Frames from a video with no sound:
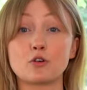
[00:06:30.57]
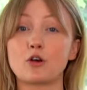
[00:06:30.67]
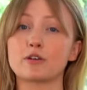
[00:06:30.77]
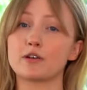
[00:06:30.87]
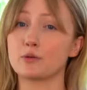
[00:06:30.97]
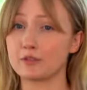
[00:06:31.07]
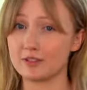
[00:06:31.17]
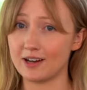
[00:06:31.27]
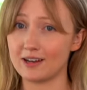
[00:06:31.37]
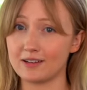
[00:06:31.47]
garden
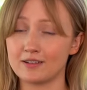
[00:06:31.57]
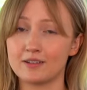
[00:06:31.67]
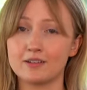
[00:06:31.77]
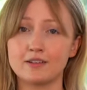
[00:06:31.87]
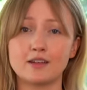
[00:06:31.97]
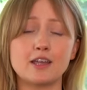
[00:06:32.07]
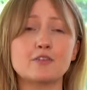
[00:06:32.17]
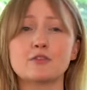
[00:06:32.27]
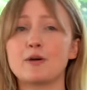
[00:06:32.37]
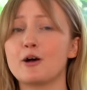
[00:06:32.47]
outside.
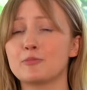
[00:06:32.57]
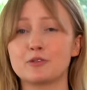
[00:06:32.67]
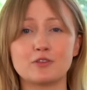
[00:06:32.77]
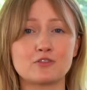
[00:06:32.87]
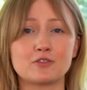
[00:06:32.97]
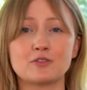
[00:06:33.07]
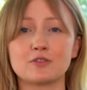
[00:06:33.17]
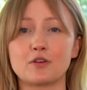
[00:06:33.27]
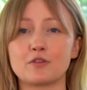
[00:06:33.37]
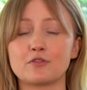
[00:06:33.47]
Aphid populations are